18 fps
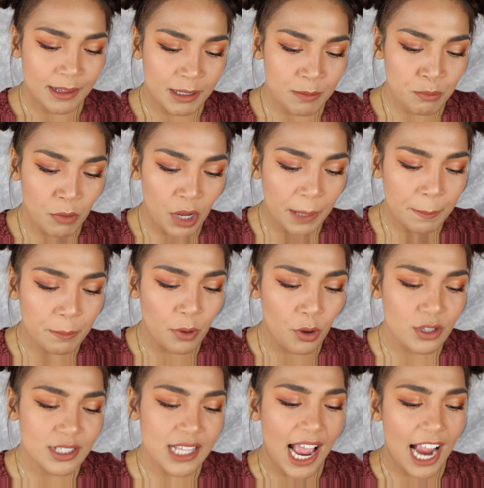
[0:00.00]
My
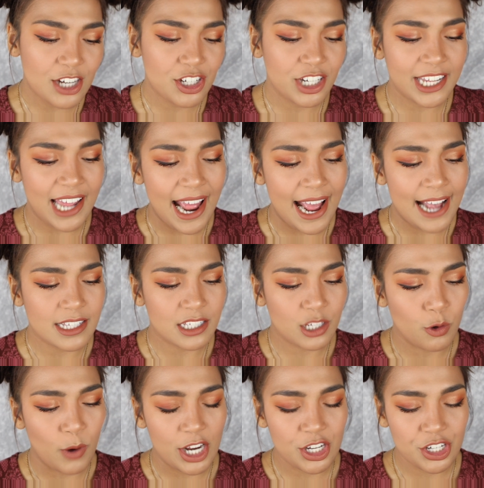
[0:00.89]
most actually
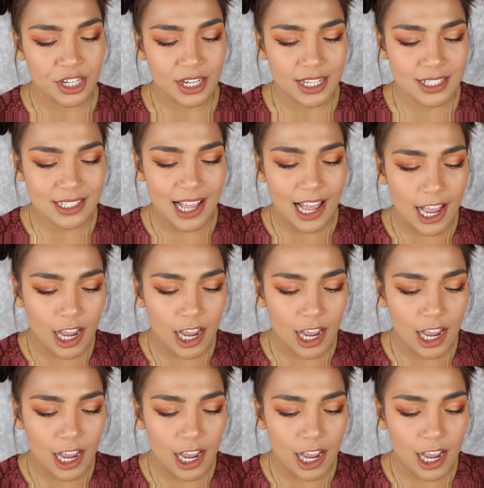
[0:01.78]
asked question is,